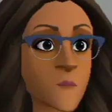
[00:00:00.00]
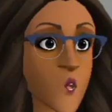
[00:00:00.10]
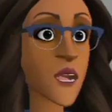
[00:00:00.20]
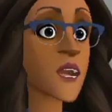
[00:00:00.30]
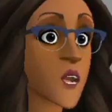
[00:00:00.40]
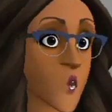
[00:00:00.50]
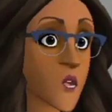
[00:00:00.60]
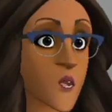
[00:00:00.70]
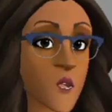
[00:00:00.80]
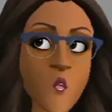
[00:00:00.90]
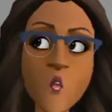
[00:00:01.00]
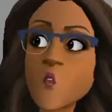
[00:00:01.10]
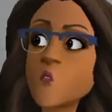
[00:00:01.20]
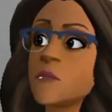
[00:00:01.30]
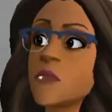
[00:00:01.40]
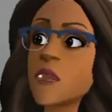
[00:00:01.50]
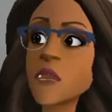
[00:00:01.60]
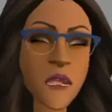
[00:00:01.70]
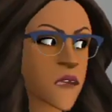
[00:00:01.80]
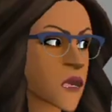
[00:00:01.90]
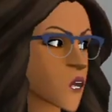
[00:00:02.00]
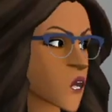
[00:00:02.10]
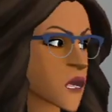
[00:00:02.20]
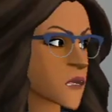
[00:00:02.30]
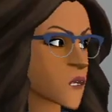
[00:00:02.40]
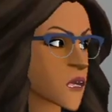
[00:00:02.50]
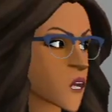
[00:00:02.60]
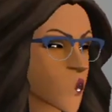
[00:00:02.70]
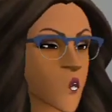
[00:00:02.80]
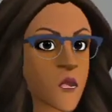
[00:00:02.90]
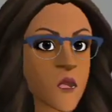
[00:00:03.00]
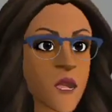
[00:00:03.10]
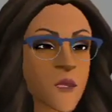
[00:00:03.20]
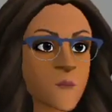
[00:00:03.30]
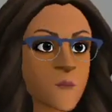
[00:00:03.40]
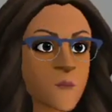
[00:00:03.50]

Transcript: Wow, you're on something heavy. What's going on here?